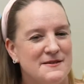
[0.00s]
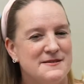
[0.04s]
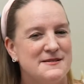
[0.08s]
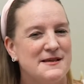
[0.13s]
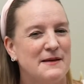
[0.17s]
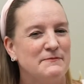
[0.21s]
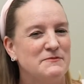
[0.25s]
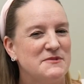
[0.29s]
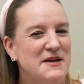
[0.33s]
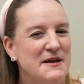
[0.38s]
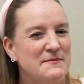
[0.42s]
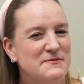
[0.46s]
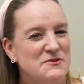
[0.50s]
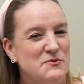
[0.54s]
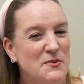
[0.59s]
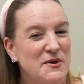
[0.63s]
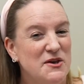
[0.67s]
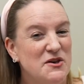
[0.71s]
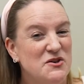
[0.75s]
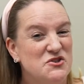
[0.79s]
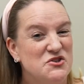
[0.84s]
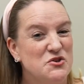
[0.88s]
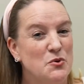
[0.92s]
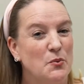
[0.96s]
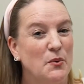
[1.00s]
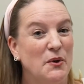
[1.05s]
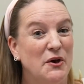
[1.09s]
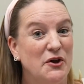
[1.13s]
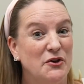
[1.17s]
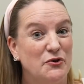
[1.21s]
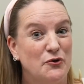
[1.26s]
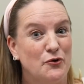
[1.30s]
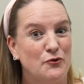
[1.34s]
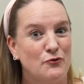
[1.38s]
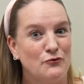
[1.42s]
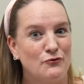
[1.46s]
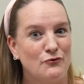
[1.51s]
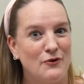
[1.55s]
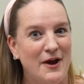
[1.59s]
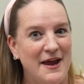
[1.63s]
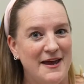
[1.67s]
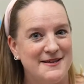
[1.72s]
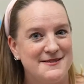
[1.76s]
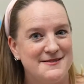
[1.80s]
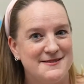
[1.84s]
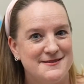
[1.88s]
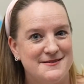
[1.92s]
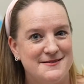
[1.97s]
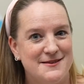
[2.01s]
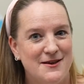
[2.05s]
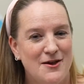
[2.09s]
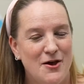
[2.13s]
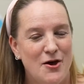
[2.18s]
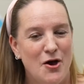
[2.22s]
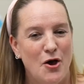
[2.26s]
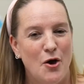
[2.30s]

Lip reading: Sometimes we use the word grace,